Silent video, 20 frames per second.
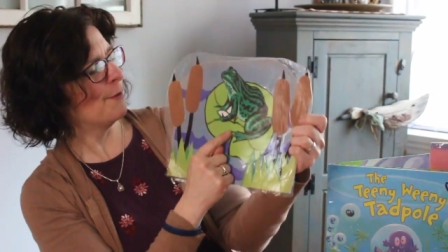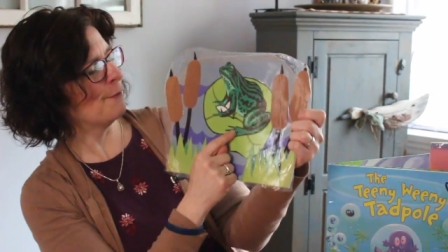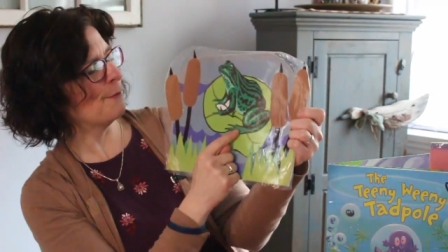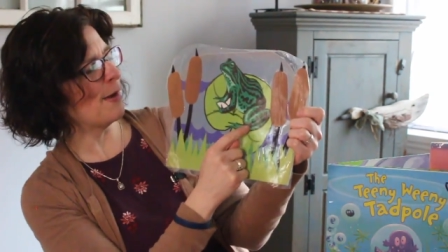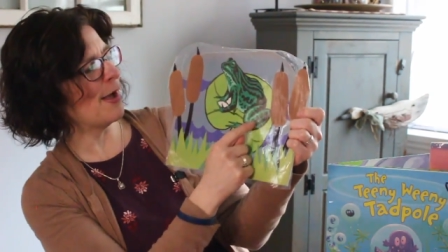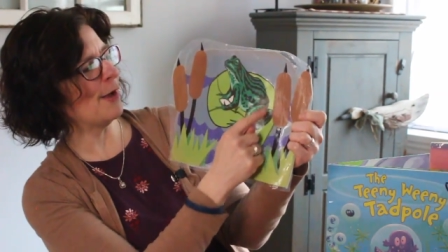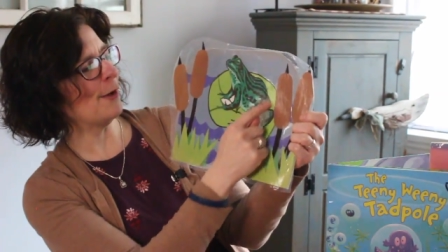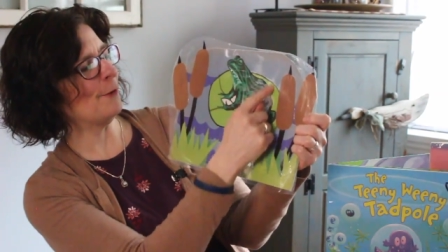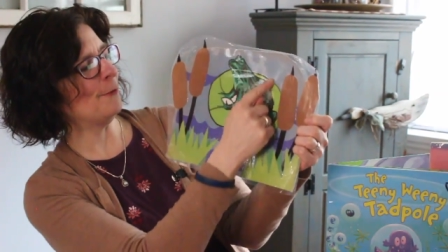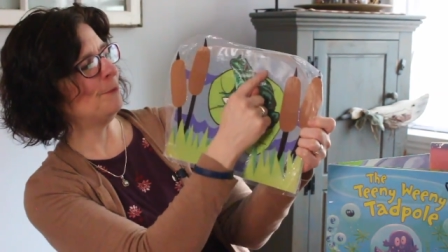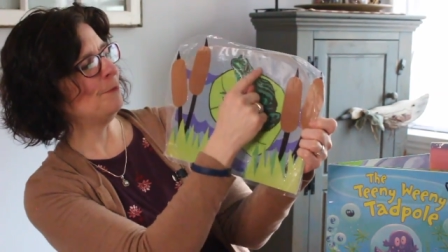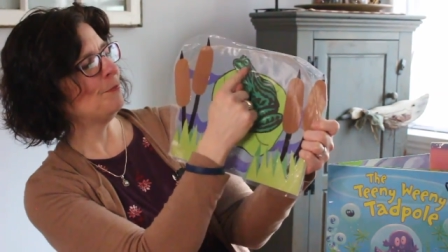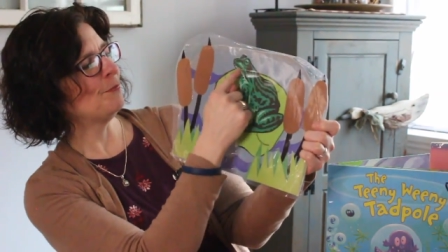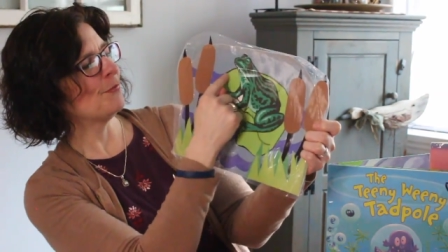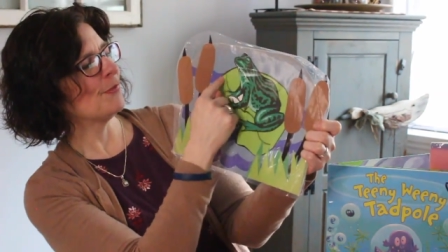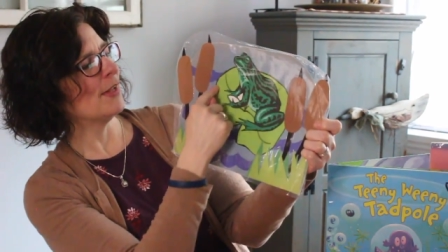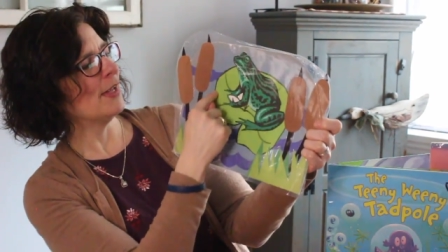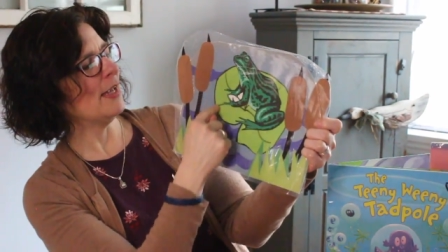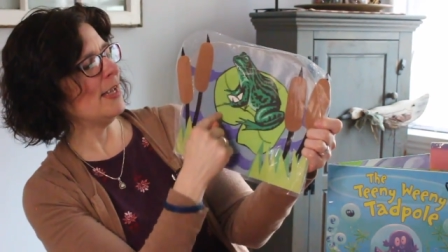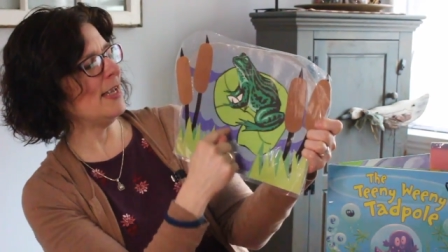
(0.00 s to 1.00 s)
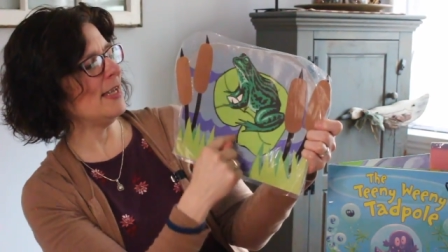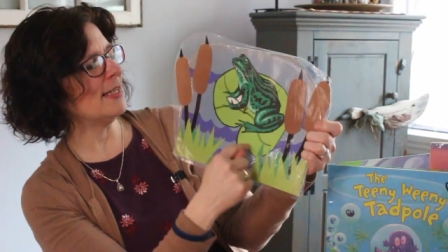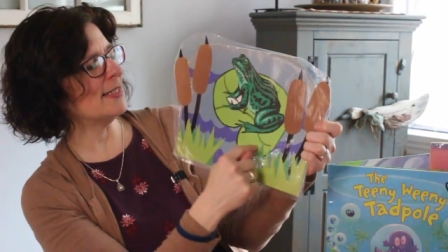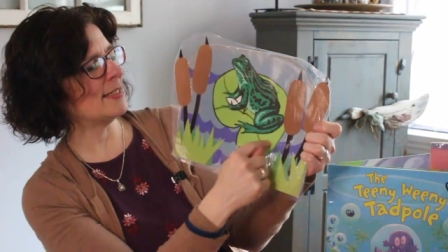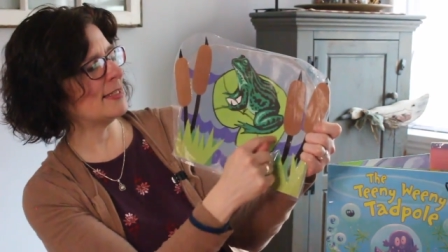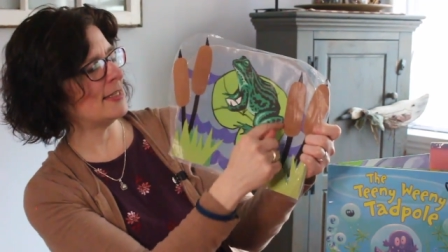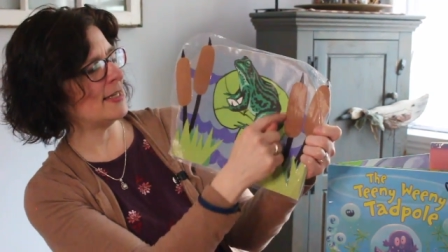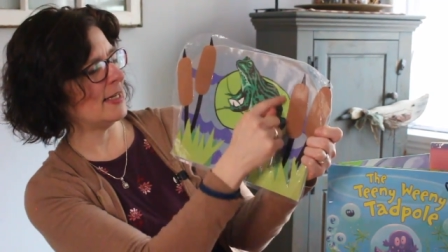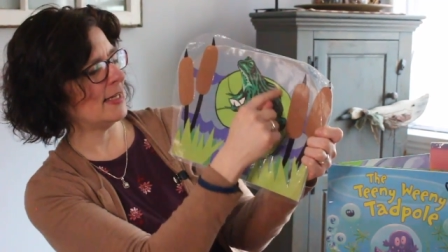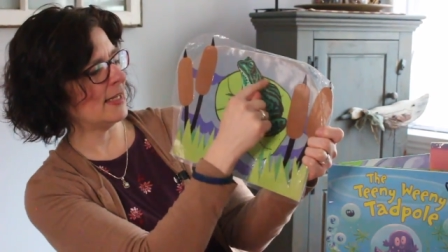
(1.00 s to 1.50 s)
Well,
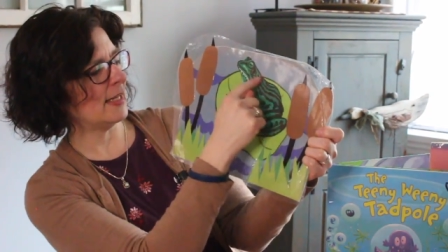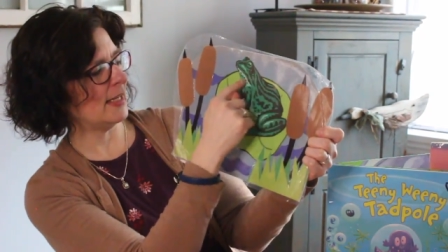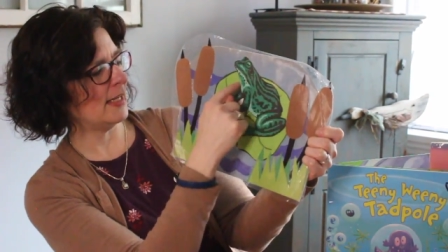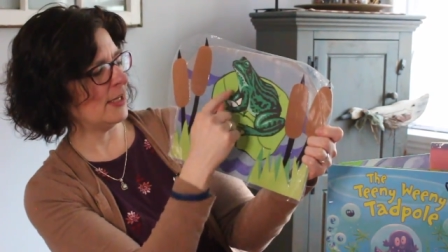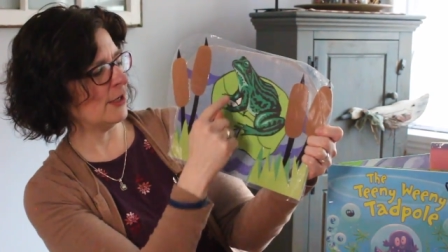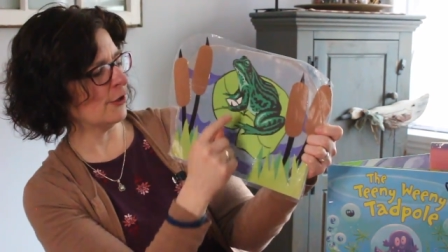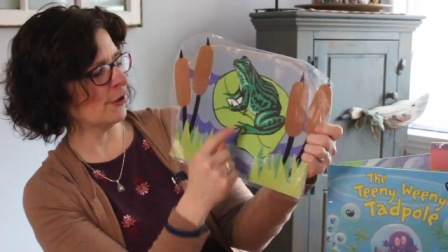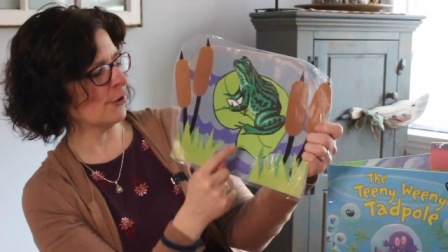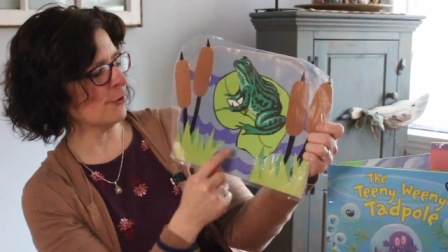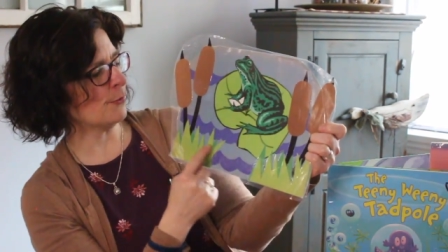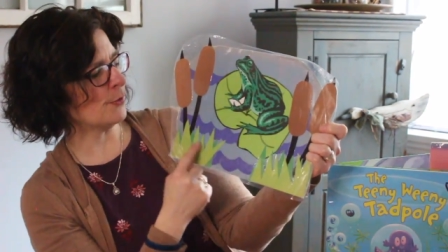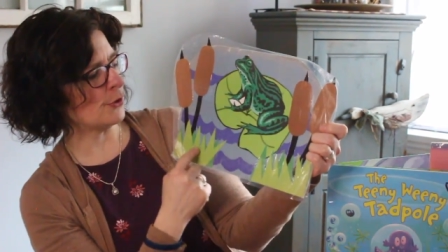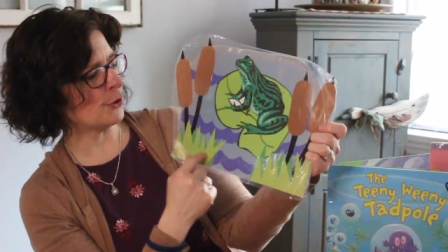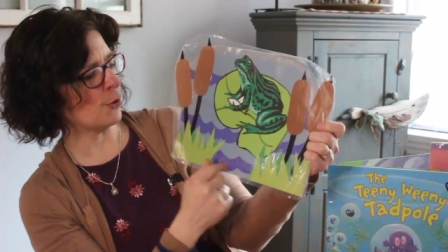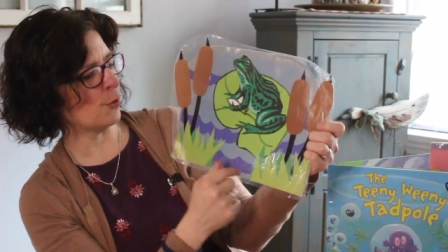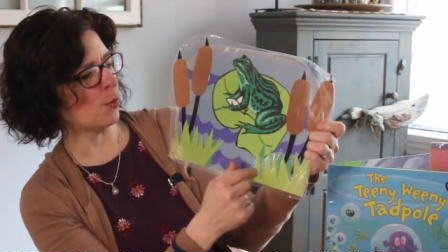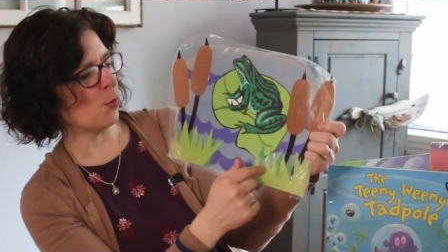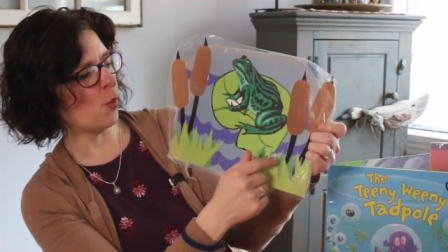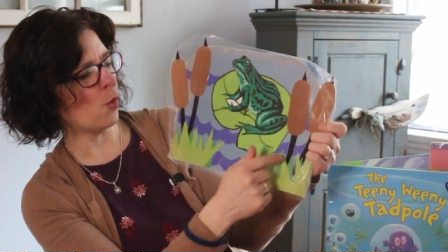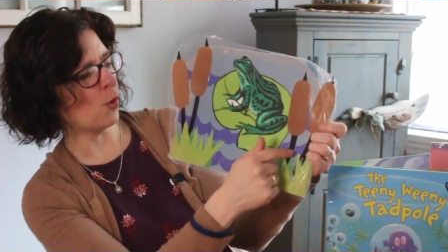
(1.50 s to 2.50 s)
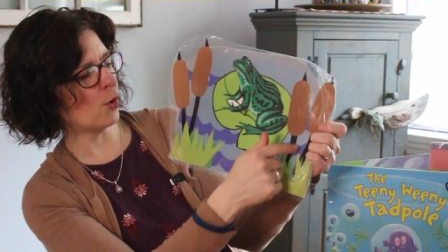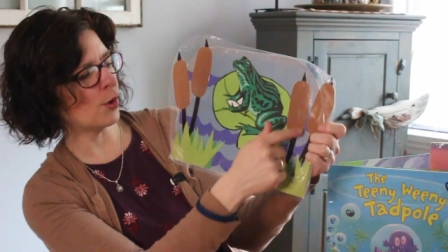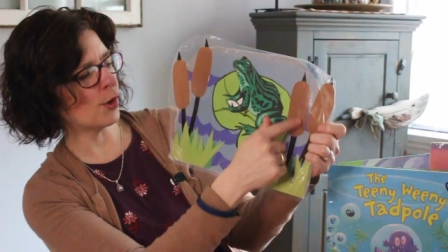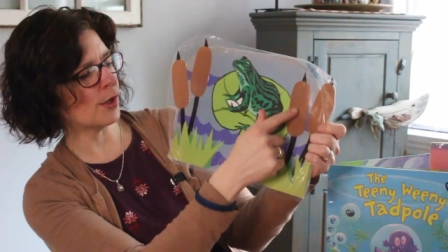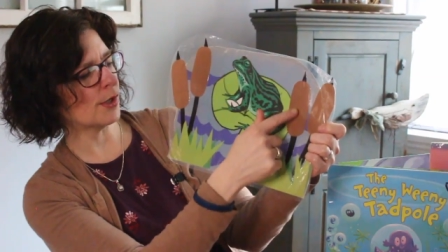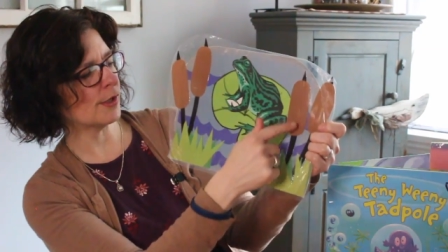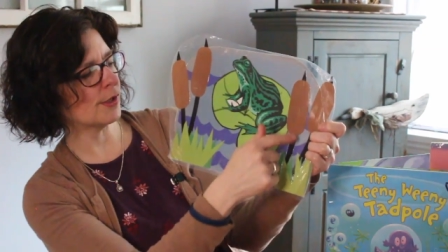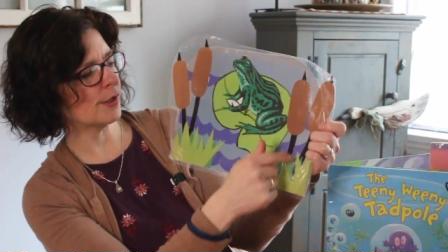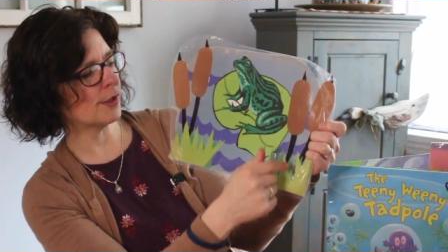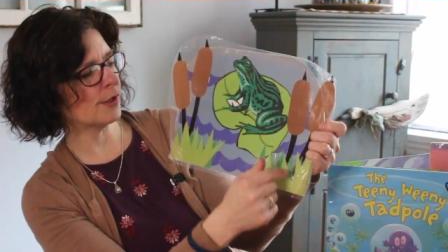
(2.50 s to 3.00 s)
he's sitting here with the
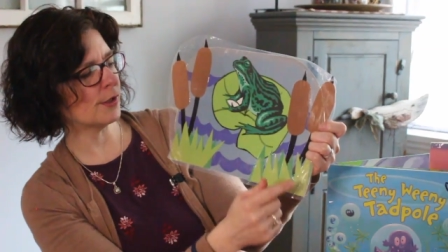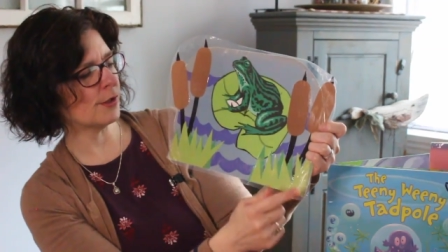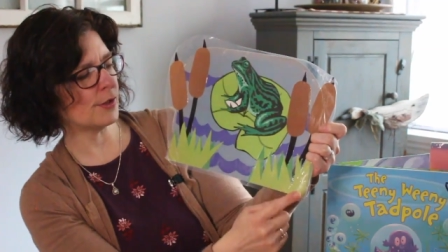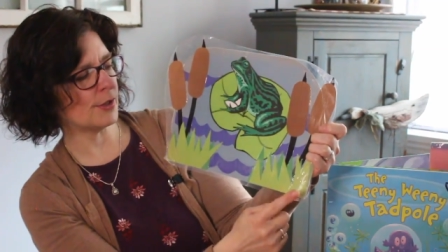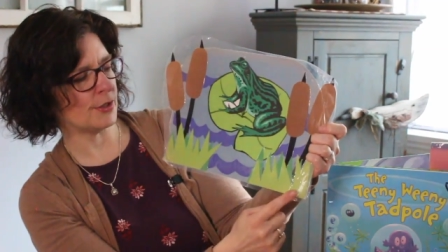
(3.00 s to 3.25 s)
water